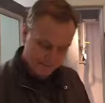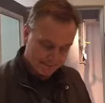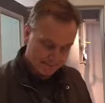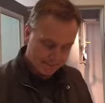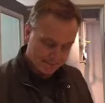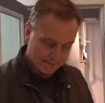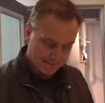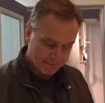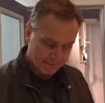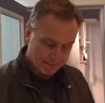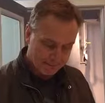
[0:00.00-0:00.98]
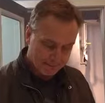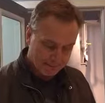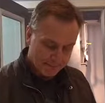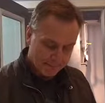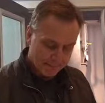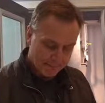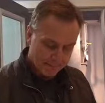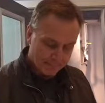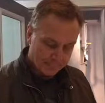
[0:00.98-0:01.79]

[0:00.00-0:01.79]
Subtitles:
No one is speaking in this clip.